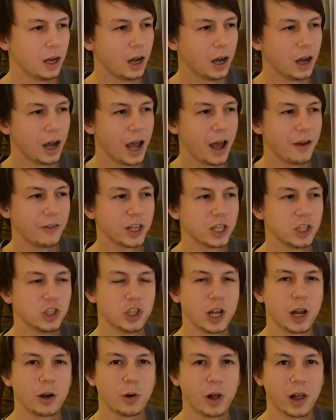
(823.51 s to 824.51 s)
having a
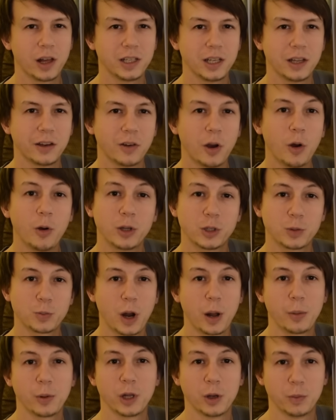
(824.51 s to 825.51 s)
general idea of, oh, it's
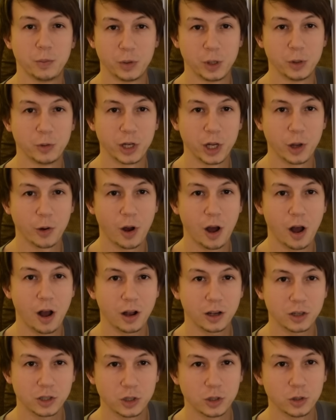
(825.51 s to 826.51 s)
probably a Buteo
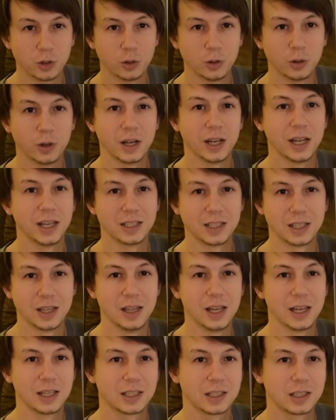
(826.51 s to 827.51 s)
hawk to it's
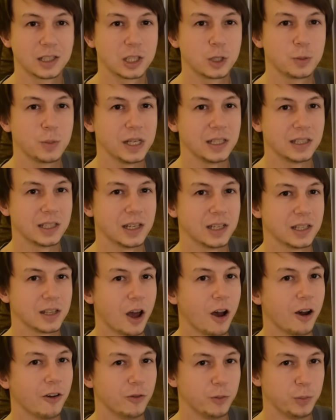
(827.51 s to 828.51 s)
this species
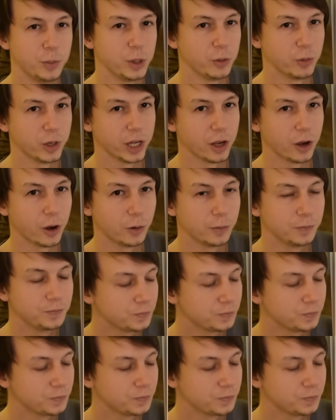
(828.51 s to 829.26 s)
of Buteo.